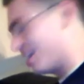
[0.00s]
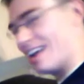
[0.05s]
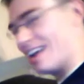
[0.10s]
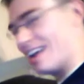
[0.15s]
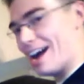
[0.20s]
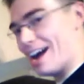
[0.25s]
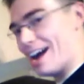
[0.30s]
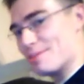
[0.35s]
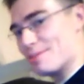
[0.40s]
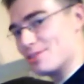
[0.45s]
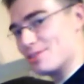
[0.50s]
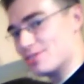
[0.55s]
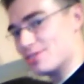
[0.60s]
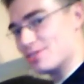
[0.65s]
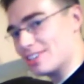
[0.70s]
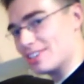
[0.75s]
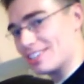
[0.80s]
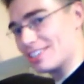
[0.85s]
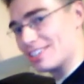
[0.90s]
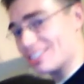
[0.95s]
I'm
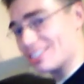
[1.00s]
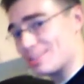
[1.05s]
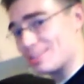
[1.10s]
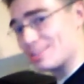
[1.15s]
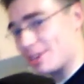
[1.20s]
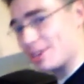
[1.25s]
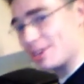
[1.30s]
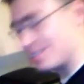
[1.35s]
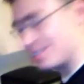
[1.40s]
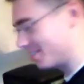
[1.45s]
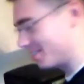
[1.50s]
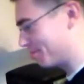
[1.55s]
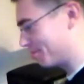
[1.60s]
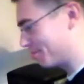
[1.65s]
using, to spice it up a